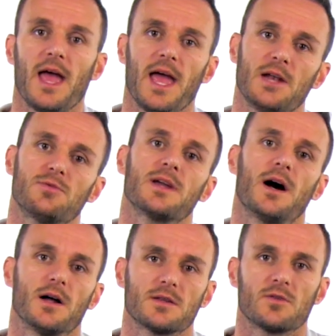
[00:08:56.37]
in
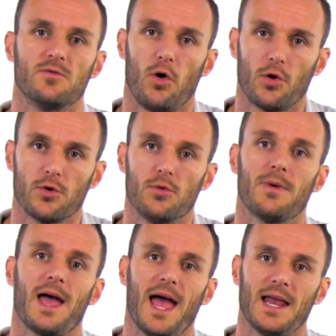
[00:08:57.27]
regard to
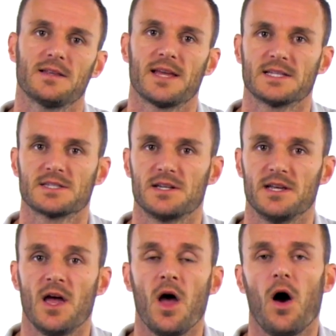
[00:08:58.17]
volume and
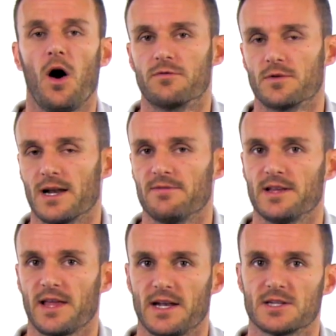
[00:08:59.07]
intensity of
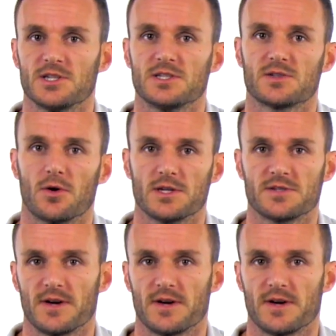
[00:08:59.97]
relevant energy storage